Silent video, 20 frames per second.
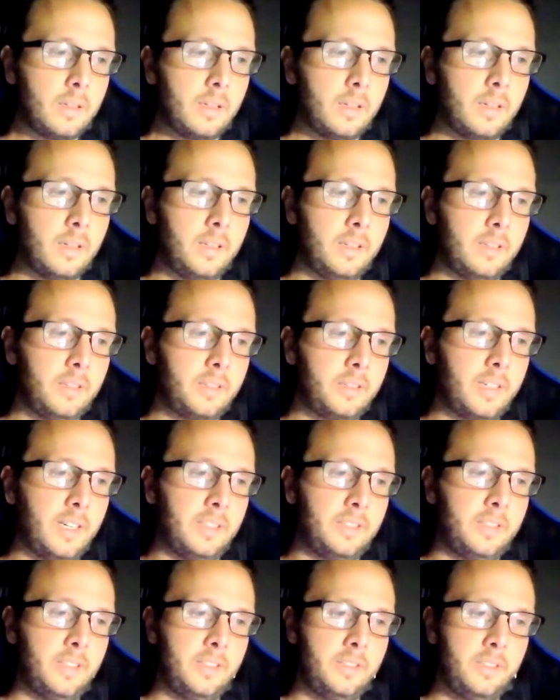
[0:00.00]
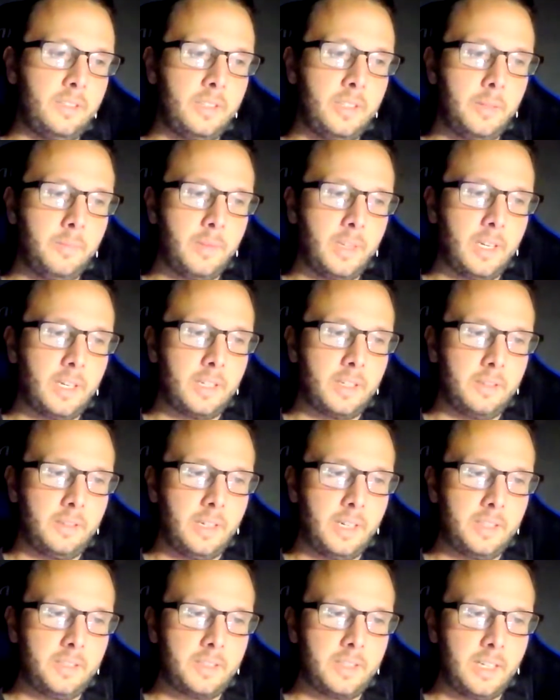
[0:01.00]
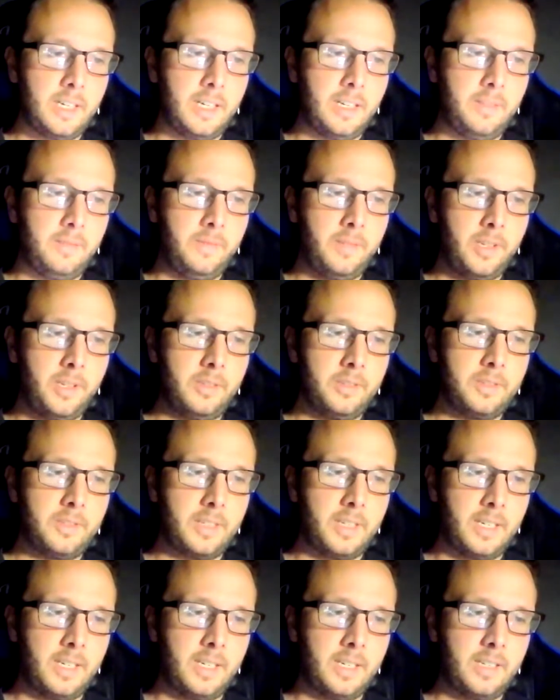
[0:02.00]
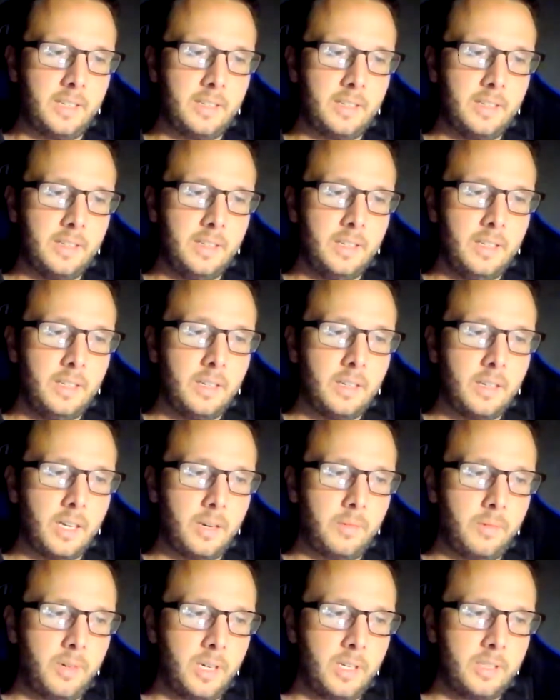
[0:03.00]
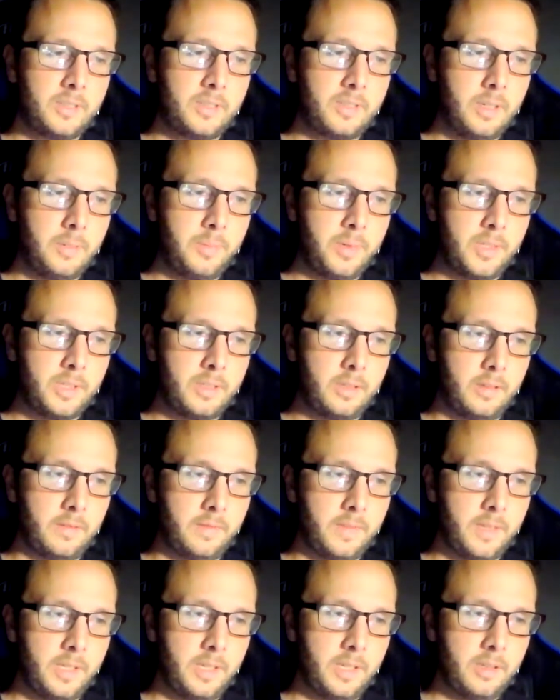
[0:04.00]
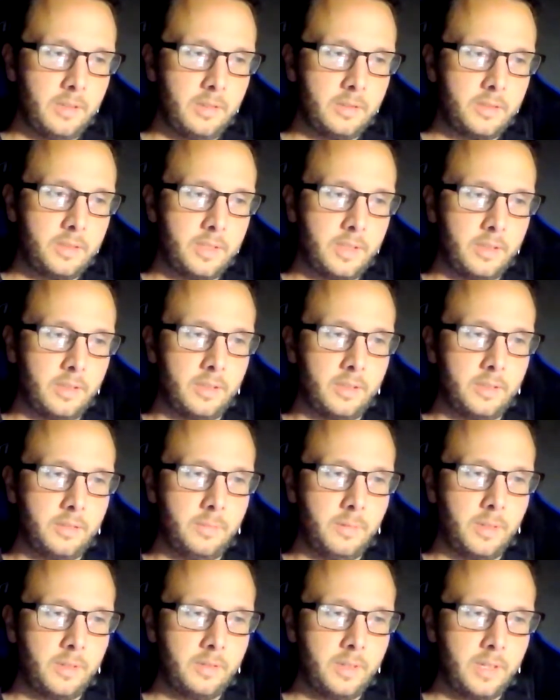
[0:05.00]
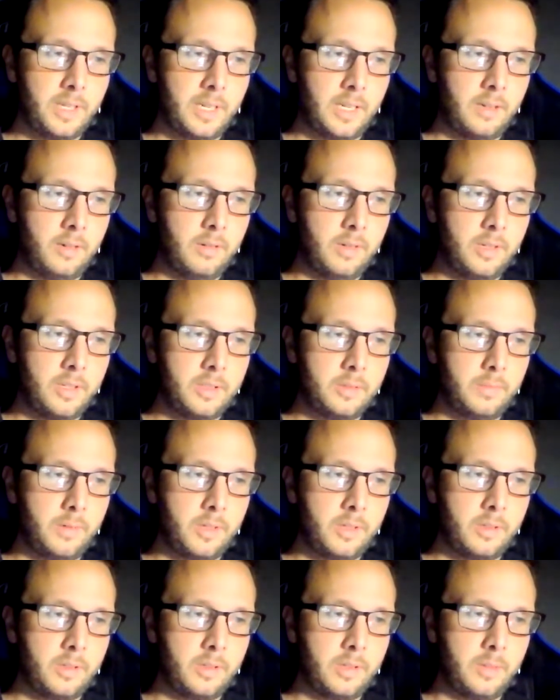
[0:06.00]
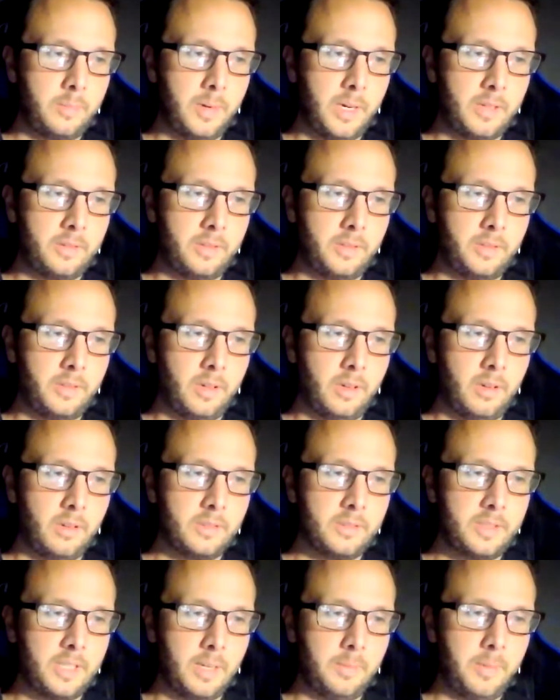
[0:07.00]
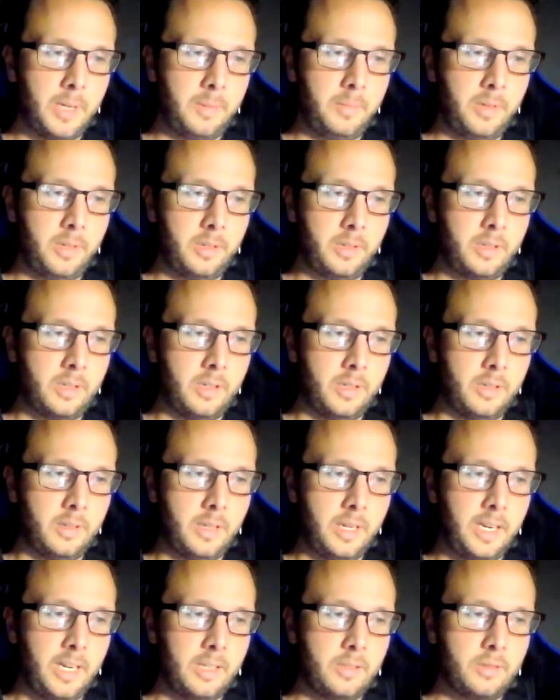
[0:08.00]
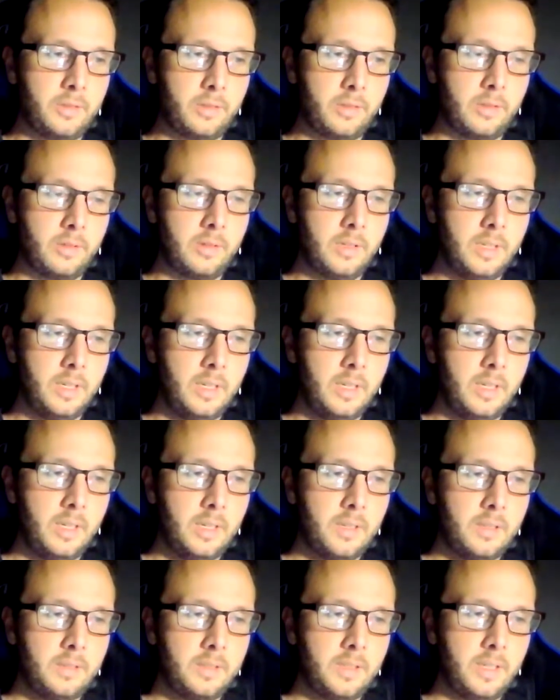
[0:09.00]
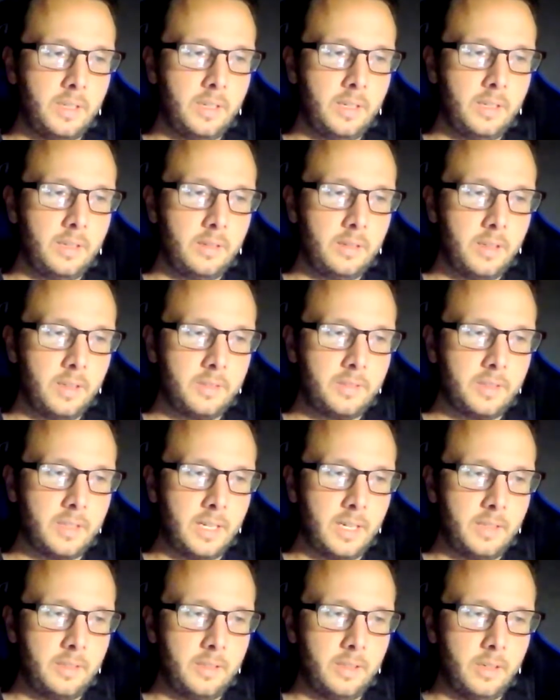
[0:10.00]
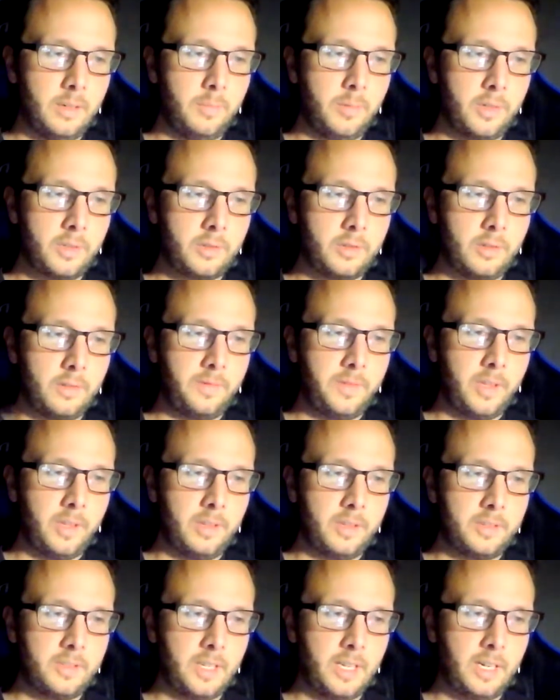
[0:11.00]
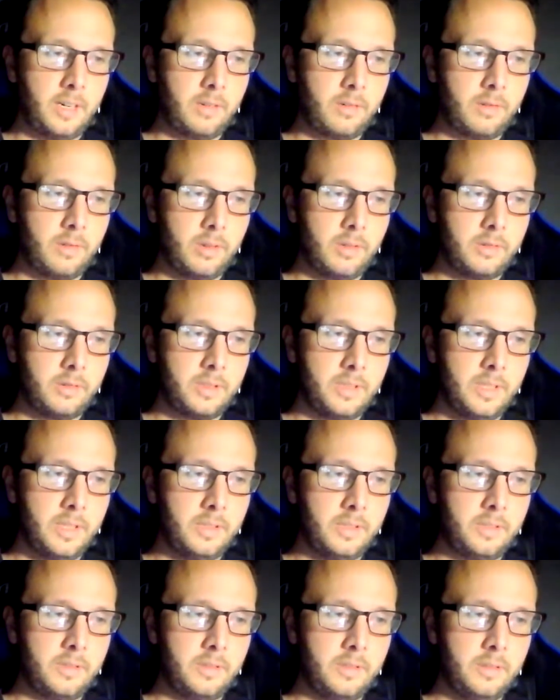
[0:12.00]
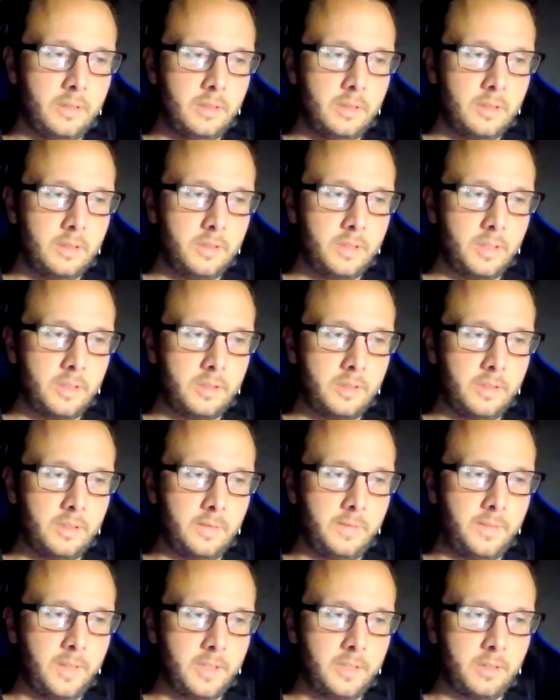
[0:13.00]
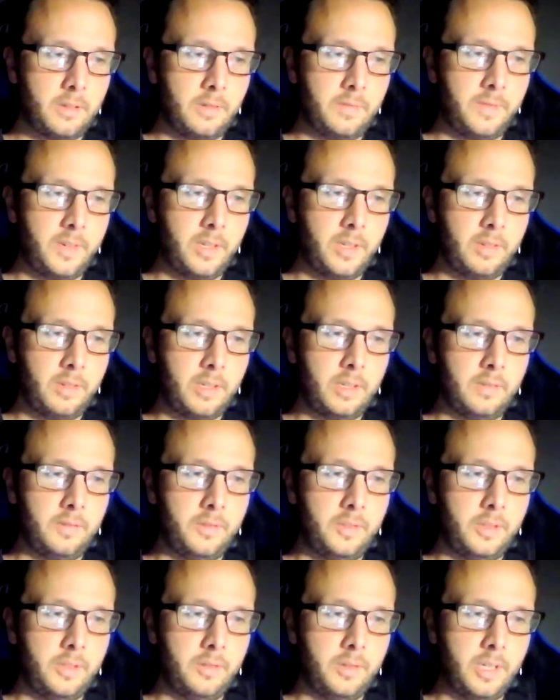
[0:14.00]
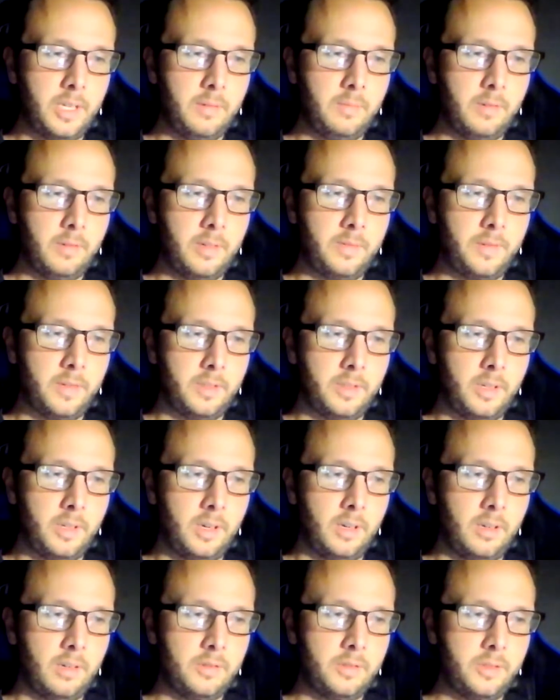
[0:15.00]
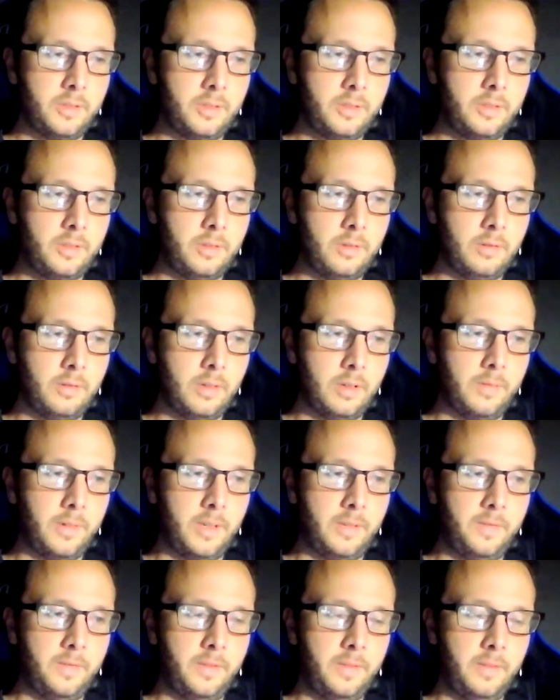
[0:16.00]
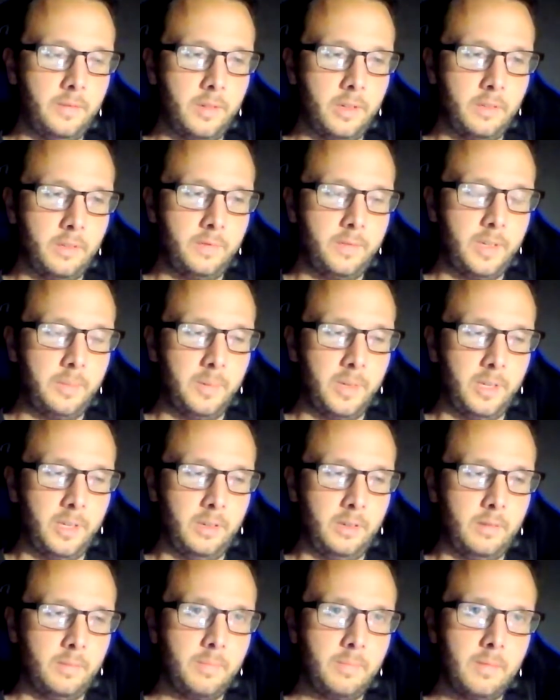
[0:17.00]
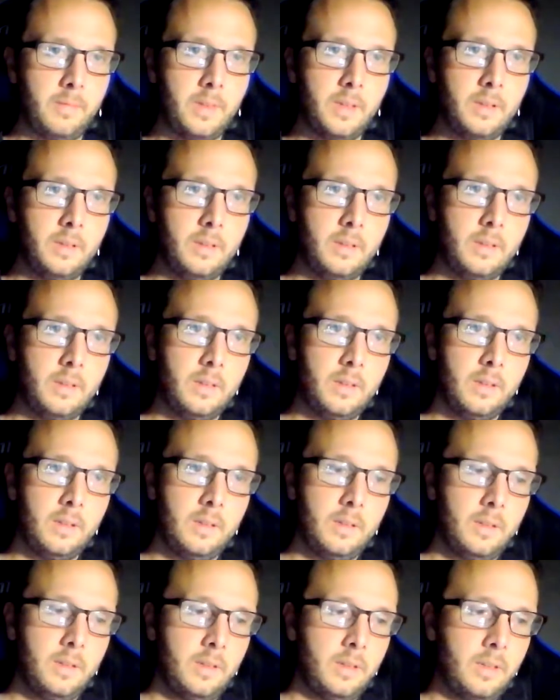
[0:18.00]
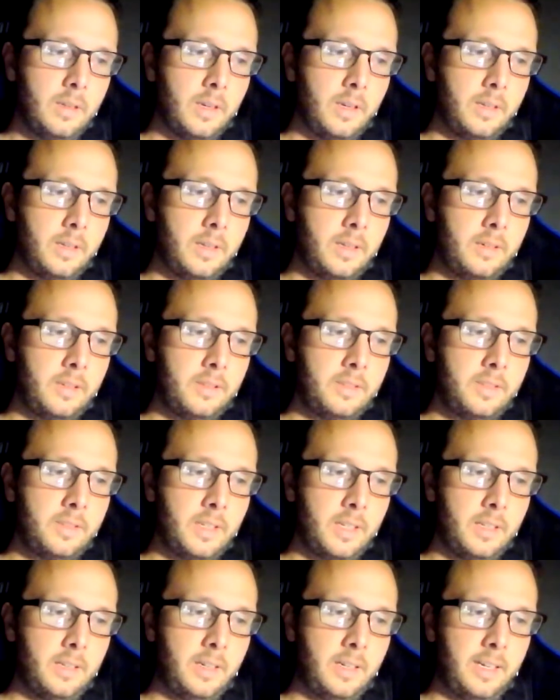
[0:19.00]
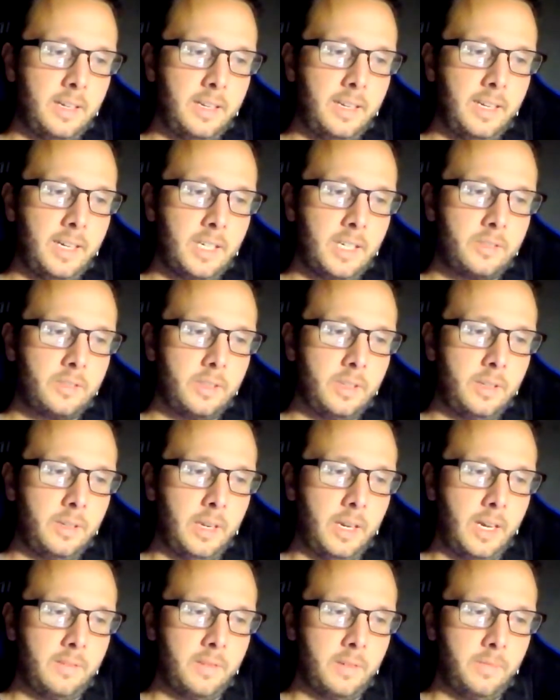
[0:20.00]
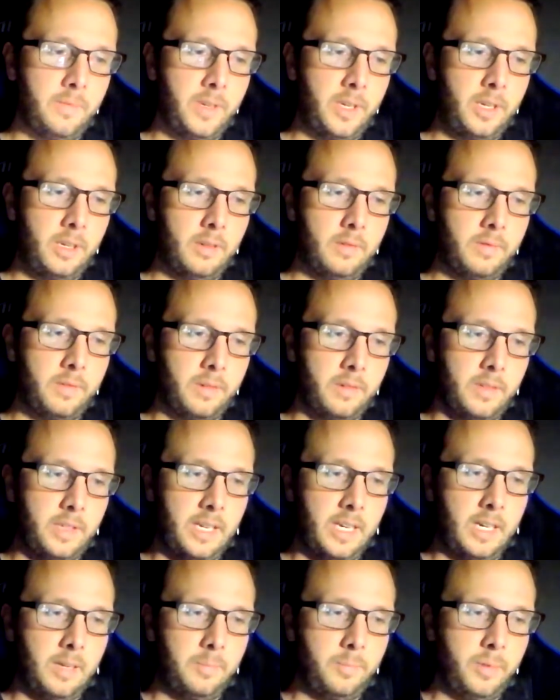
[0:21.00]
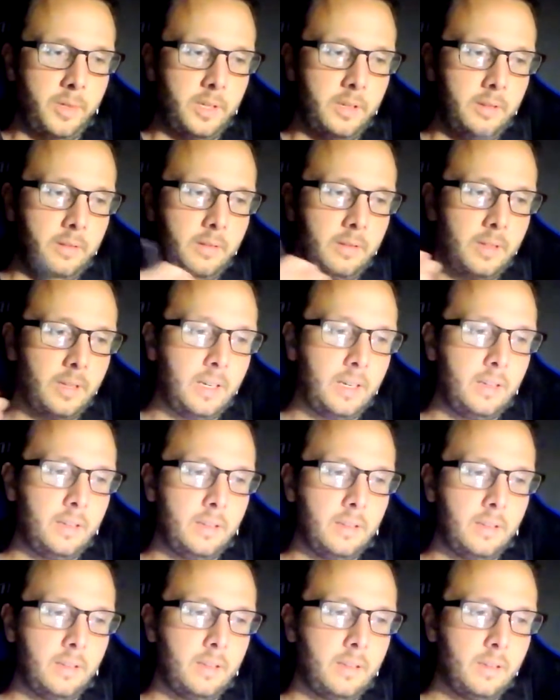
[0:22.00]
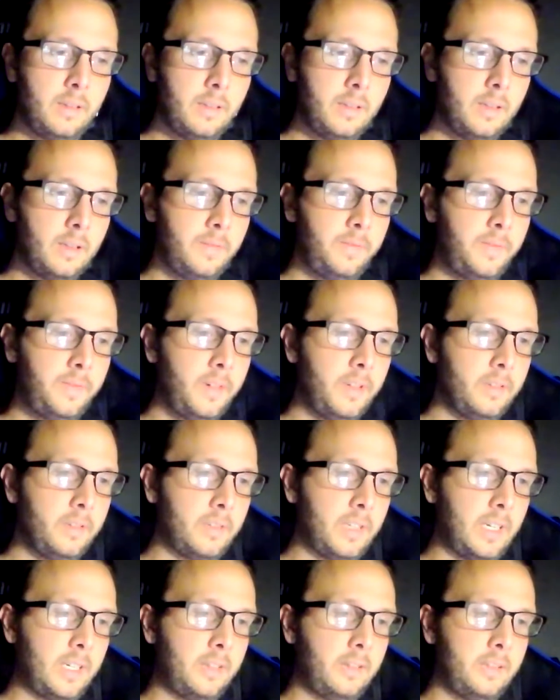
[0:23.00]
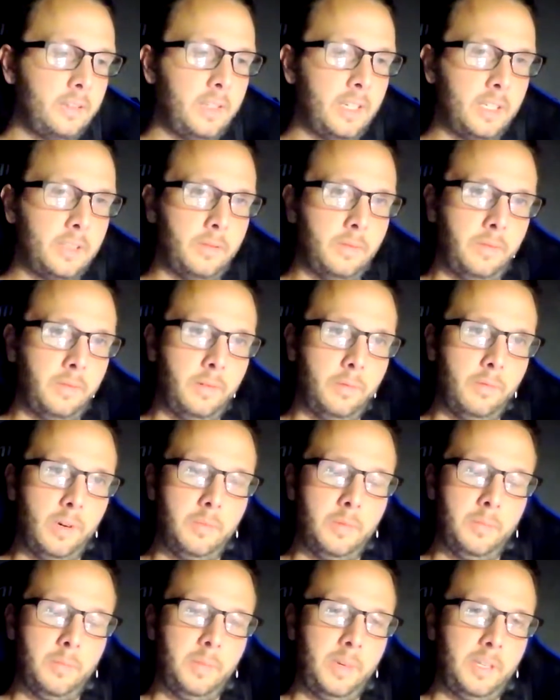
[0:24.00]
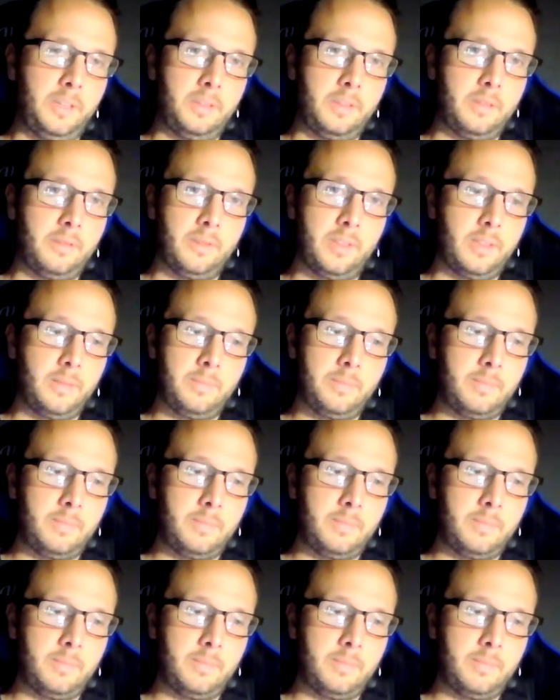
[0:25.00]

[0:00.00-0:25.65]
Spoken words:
And this guy says, you seem like a nice guy, videos like, I've watched a bunch of your videos. There is one thing I always wondered about the dolls that maybe you could answer. Setting aside the emotional feelings, how close is just the physical feeling of doing it with a doll to a real female? And I just said, I actually have a video for that, but it feels like sex with a woman, basically.